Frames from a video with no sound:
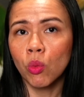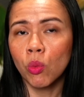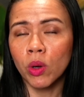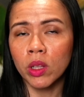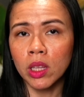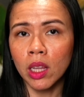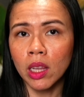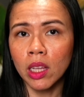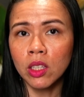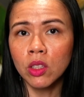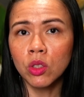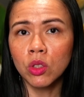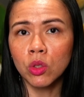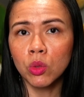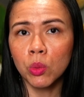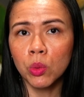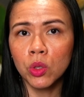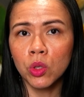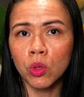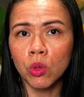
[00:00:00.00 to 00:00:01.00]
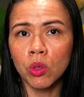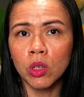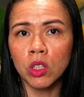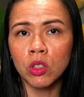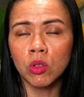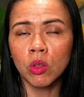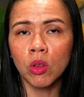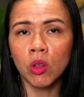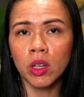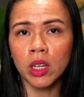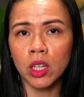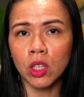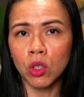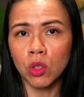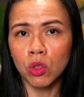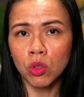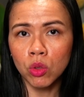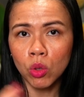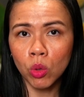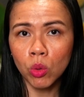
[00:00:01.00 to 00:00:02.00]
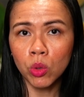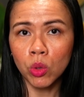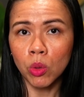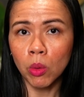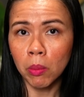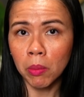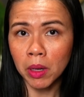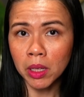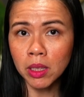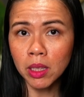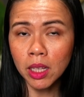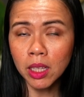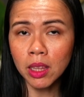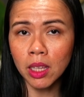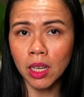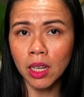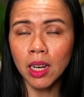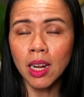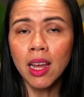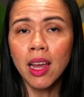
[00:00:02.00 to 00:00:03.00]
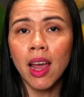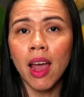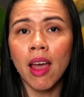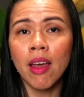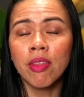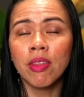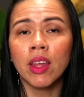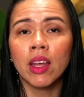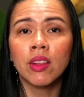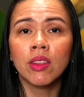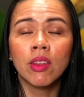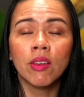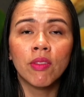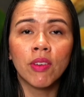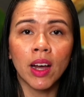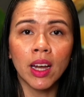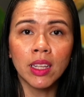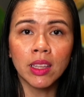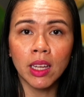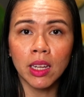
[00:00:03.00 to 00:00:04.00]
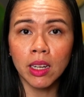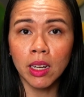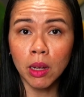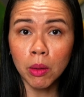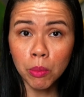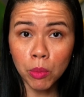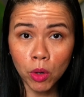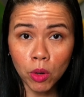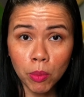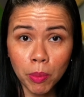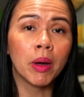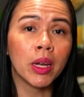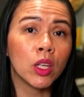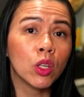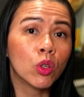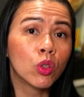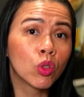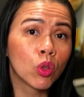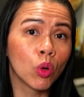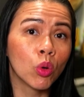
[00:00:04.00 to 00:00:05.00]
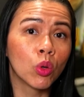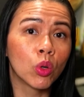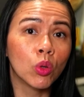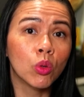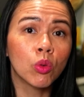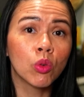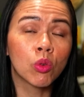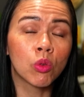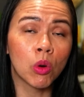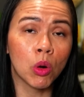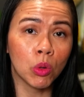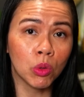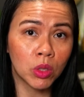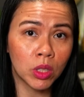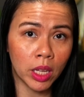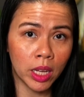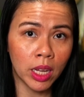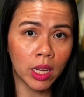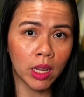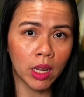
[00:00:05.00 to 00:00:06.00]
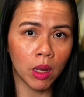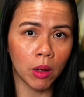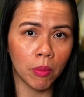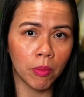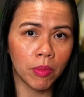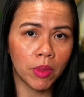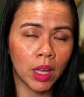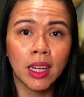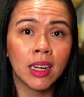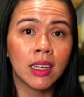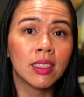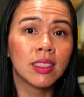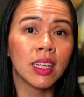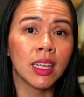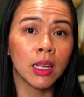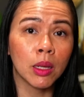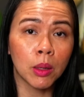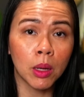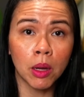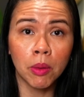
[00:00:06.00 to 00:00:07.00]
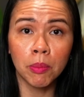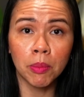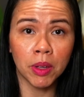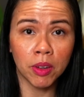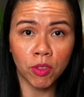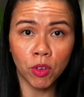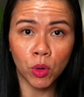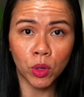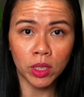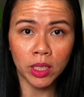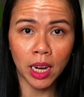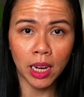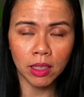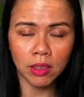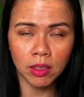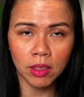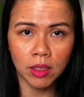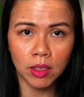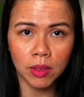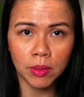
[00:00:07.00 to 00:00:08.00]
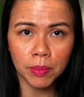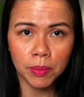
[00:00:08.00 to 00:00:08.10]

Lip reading: what the lenders will do is look at your total monthly debt and then divide that number by your total gross income. That is income before taxes.